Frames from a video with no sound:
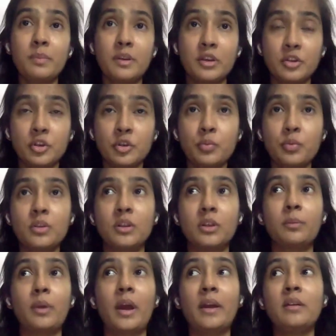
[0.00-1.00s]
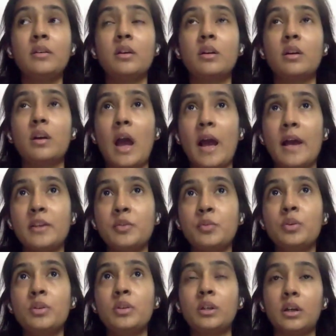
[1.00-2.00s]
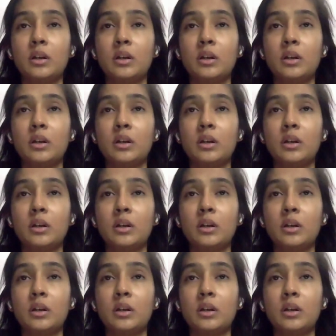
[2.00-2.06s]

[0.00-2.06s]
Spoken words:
patient with them. And as with